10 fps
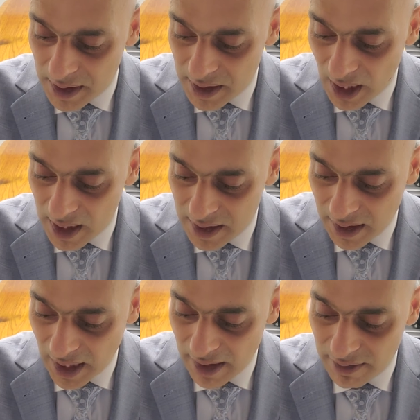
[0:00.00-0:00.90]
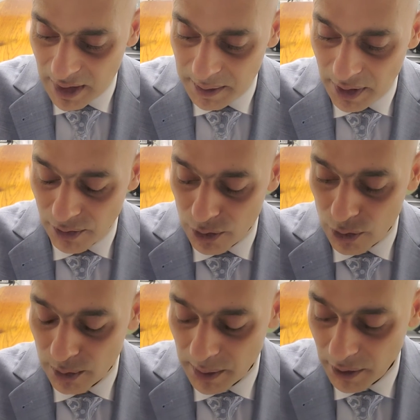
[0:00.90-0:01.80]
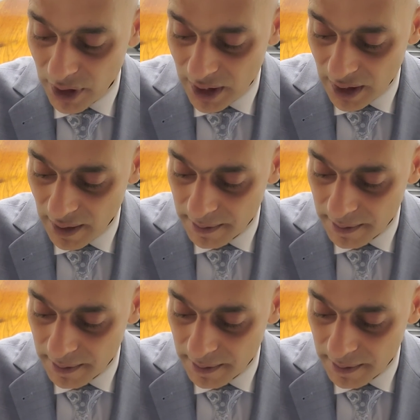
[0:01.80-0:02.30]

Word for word: desires and gave them the room to breathe?